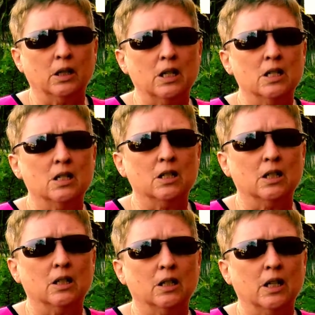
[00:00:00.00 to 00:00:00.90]
in
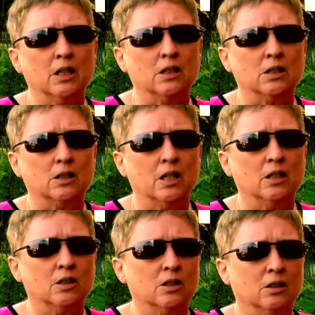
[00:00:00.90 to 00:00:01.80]

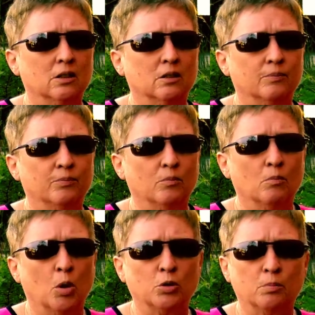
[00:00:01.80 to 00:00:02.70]
its
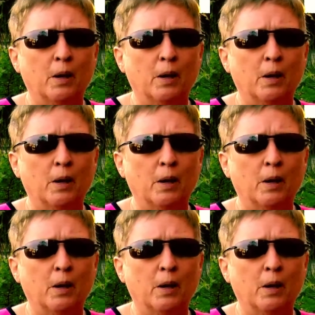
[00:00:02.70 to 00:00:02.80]
most